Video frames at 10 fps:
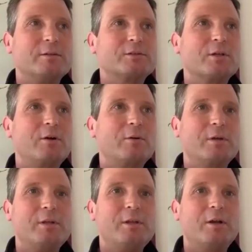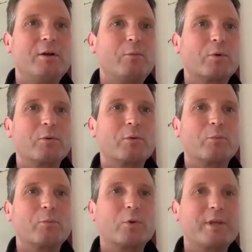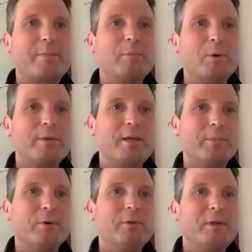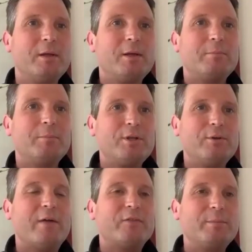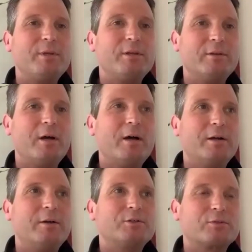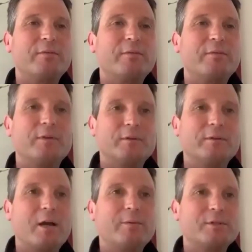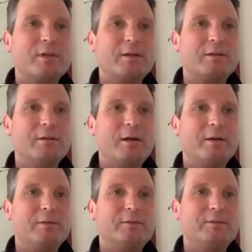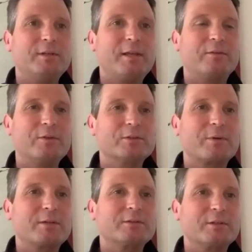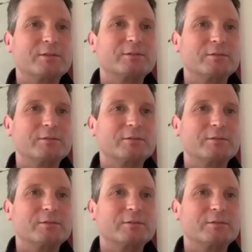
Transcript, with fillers: So, we're capable people, but you have to be driven, I would say, to get through this process.